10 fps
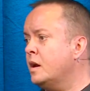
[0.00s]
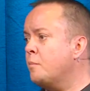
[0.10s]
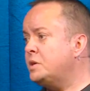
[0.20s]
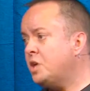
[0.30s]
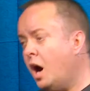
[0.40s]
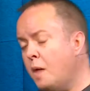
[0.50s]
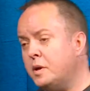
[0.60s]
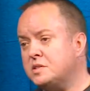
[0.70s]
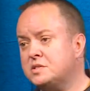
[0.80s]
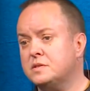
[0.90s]
But
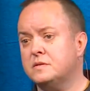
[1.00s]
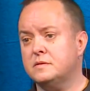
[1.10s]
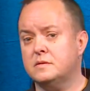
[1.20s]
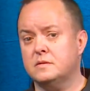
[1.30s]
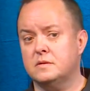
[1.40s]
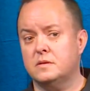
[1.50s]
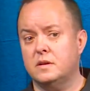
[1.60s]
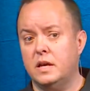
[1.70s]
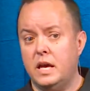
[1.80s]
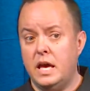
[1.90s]
Thomas,
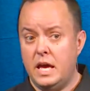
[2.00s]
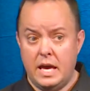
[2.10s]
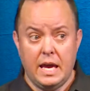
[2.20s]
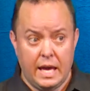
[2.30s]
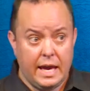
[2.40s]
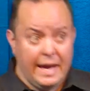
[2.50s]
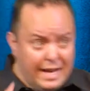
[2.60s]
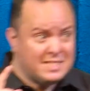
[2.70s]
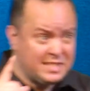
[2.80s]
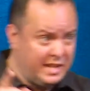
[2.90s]
he
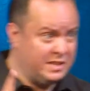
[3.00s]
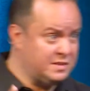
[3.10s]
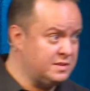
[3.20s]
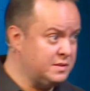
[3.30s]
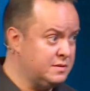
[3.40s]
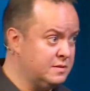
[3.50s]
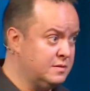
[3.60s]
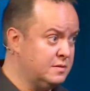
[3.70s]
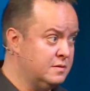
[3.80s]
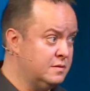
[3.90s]
sees,
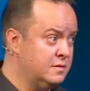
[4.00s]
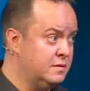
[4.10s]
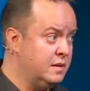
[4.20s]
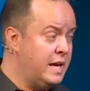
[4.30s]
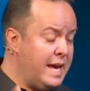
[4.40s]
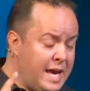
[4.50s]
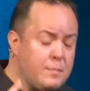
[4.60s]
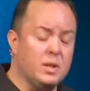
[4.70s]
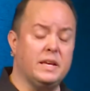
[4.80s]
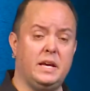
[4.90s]
he
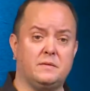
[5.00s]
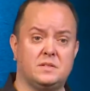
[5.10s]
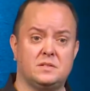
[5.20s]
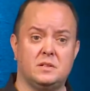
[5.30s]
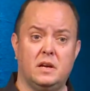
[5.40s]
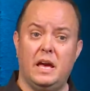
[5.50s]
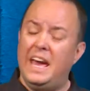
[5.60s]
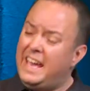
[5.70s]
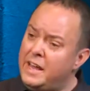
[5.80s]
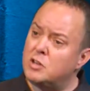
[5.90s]
believes,
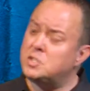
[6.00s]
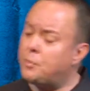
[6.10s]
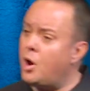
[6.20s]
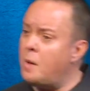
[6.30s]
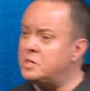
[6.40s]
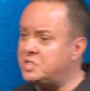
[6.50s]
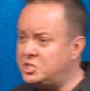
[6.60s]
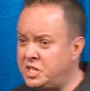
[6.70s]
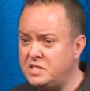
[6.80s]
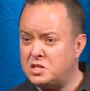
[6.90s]
he hears the promise that
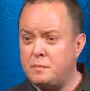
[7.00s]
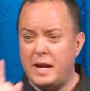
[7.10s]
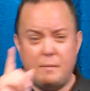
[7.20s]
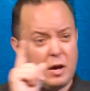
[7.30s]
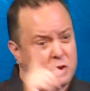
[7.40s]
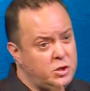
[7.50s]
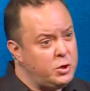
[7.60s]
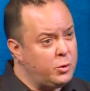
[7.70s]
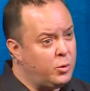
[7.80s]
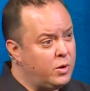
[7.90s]
Jesus made about
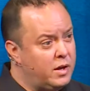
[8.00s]
you.